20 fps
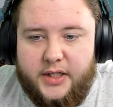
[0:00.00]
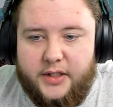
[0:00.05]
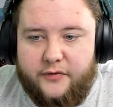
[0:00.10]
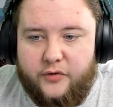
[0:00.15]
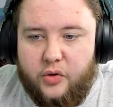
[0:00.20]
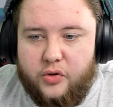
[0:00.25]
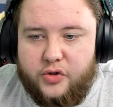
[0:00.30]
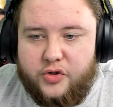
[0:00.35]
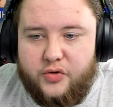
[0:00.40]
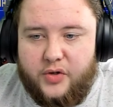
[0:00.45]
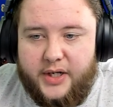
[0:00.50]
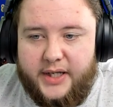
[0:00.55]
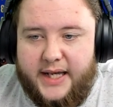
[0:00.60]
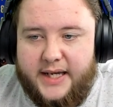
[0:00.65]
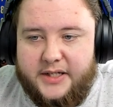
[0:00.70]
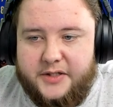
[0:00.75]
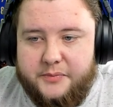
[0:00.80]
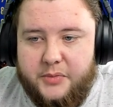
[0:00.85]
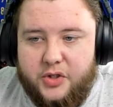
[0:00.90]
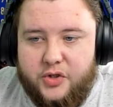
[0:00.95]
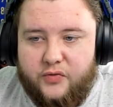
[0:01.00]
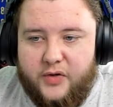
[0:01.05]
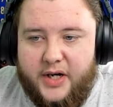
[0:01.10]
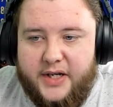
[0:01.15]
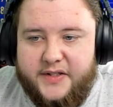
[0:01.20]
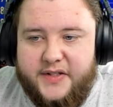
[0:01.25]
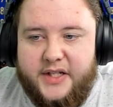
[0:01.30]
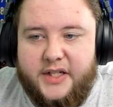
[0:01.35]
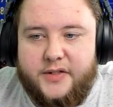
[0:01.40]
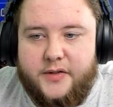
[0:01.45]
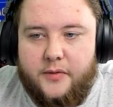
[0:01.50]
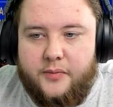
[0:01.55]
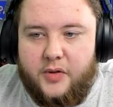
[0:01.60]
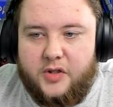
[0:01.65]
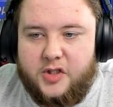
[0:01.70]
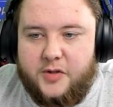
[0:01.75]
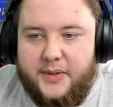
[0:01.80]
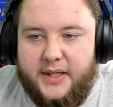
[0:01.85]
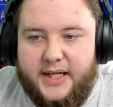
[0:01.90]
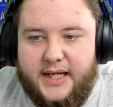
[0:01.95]
of course, try and get as much rating as we
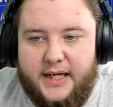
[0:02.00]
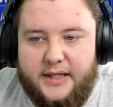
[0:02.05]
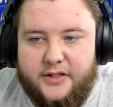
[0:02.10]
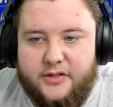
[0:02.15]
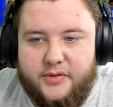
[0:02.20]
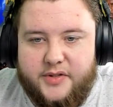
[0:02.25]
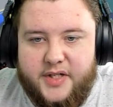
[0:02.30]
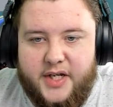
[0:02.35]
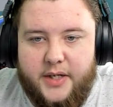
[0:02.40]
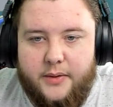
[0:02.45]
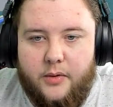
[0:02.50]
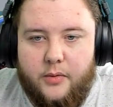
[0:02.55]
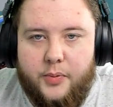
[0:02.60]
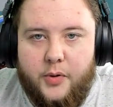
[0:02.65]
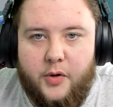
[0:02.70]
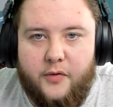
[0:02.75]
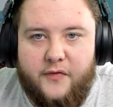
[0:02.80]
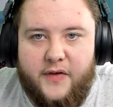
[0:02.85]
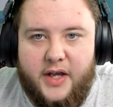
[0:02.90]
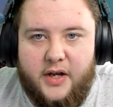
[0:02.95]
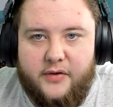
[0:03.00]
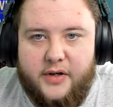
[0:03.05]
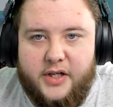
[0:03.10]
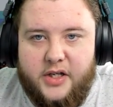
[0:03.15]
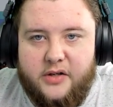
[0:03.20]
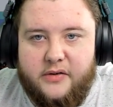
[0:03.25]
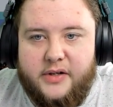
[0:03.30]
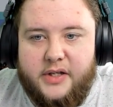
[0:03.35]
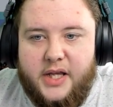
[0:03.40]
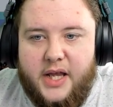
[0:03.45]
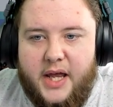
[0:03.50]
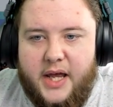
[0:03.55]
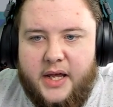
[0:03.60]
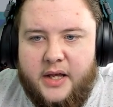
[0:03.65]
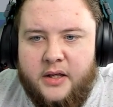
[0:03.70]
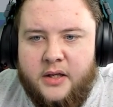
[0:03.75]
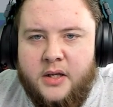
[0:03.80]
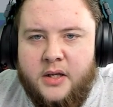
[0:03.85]
possibly can. So I'll tell you what, we'll put Vieirinha in there.